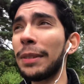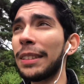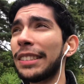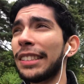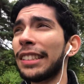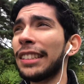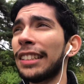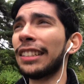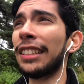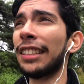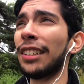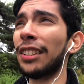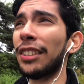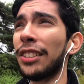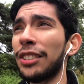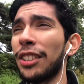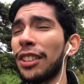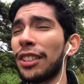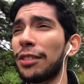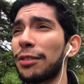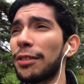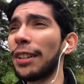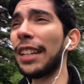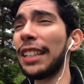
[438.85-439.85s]
It's
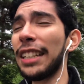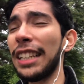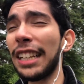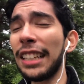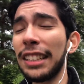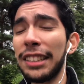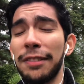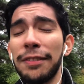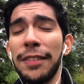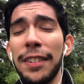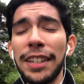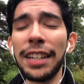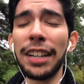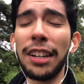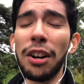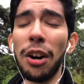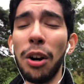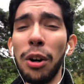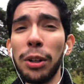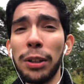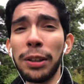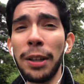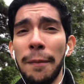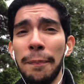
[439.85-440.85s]
just raining, it's very
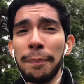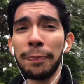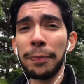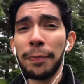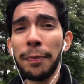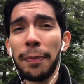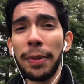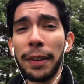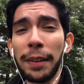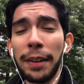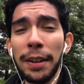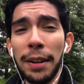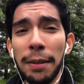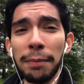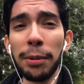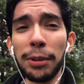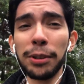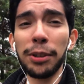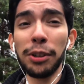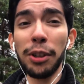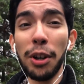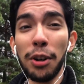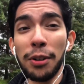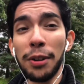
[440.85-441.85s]
cold, but
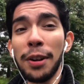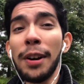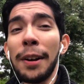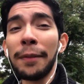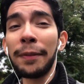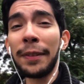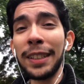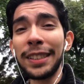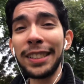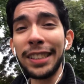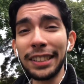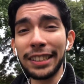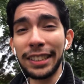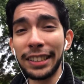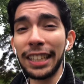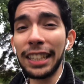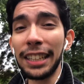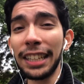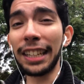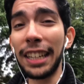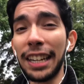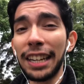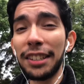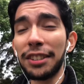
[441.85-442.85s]
you know, this is
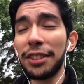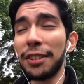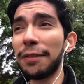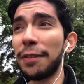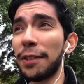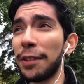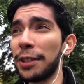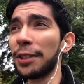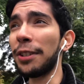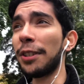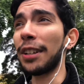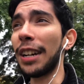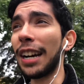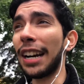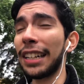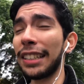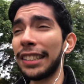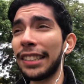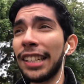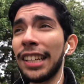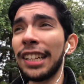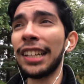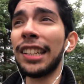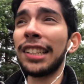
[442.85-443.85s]
dedication for you
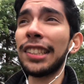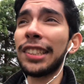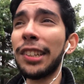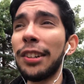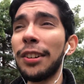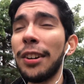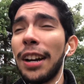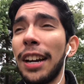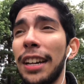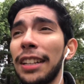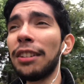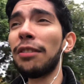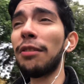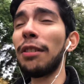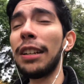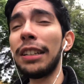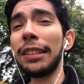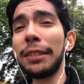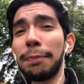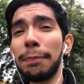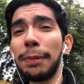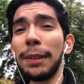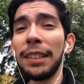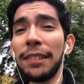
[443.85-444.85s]
guys. So
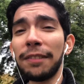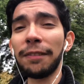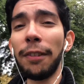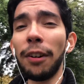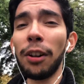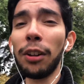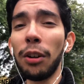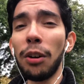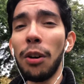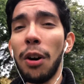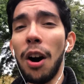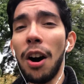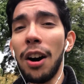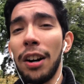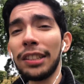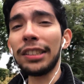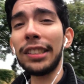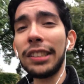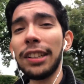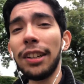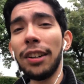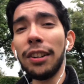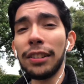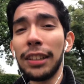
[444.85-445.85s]
anyways, please follow
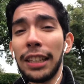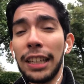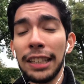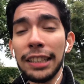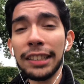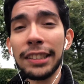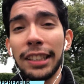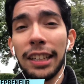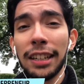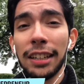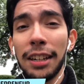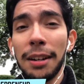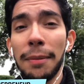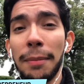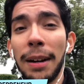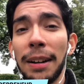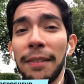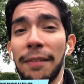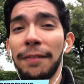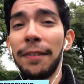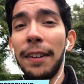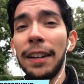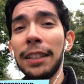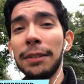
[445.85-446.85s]
us on Instagram
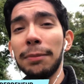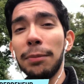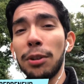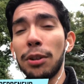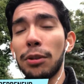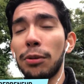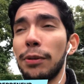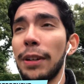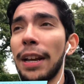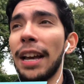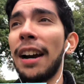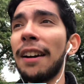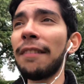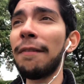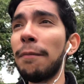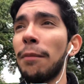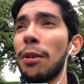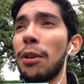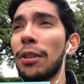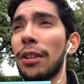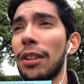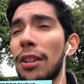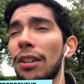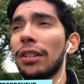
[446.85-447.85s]
and Facebook. We have
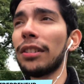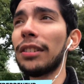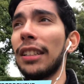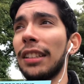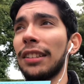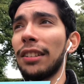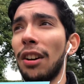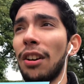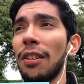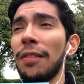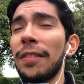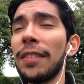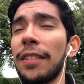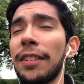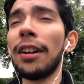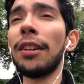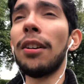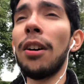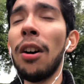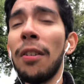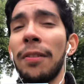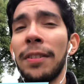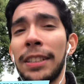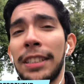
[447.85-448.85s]
more content
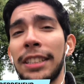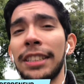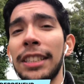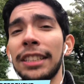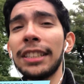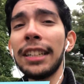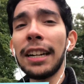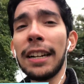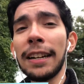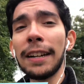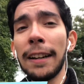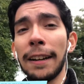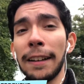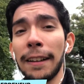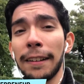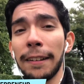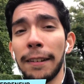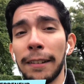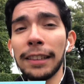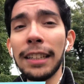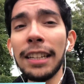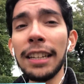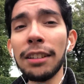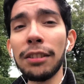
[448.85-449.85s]
over
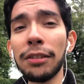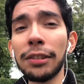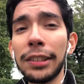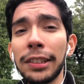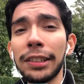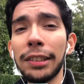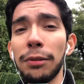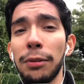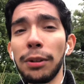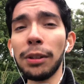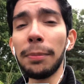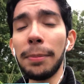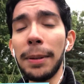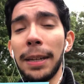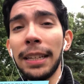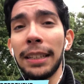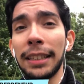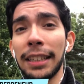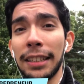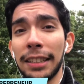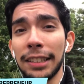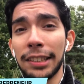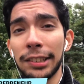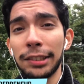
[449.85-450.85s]
there. Links will be in
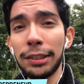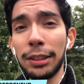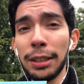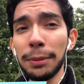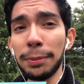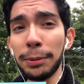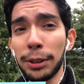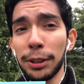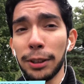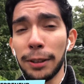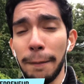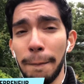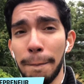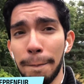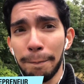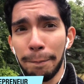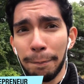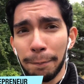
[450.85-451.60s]
the description.